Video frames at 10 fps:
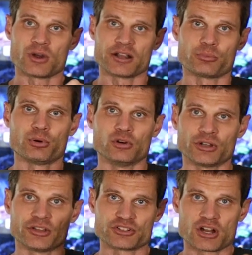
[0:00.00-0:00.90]
while you're
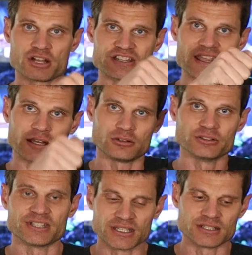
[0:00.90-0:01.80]
pulling on the charging handle
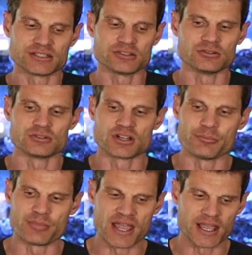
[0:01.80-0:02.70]
to get it to
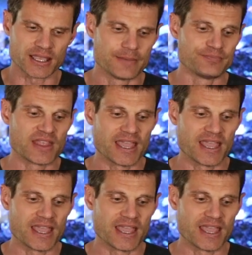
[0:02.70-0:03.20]
come back.